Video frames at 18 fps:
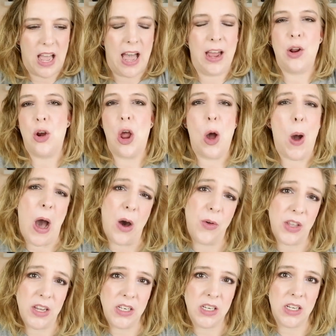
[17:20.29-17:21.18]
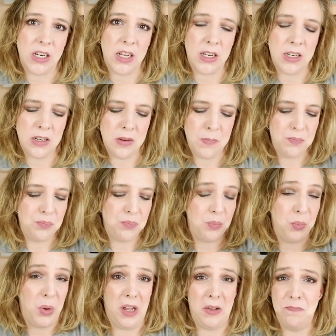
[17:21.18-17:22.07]
I don't know how they did it,
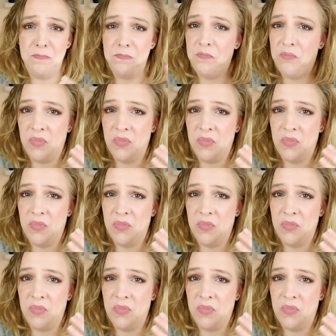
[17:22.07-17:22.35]
but